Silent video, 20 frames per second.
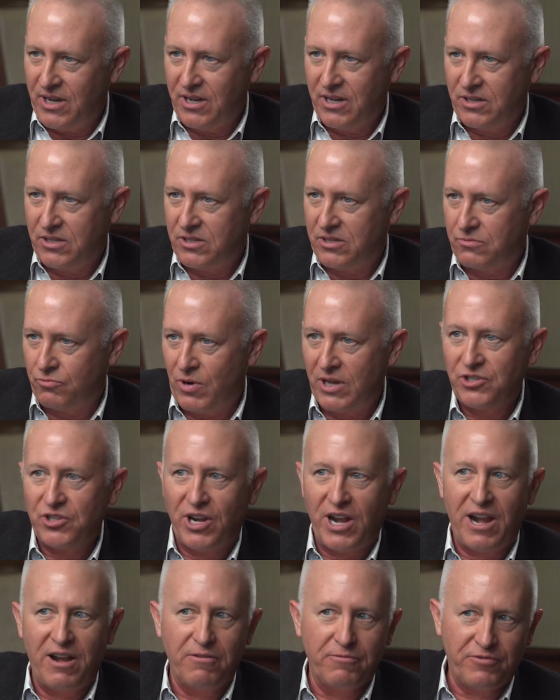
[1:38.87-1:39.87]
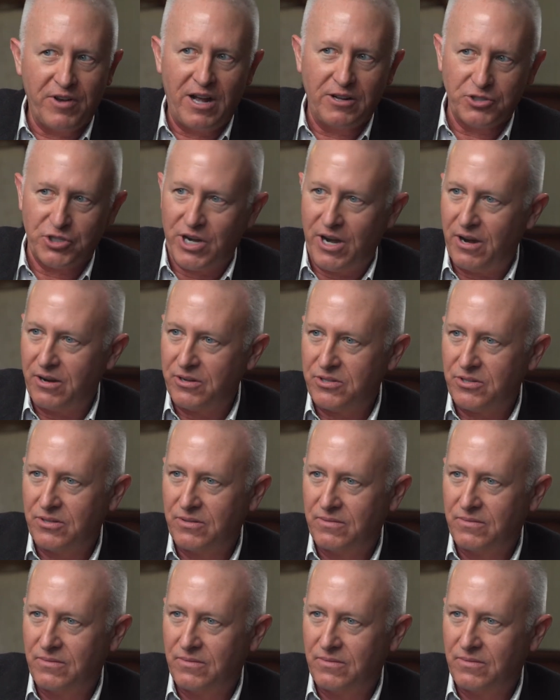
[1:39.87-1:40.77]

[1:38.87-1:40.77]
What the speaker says: is resident in file shares,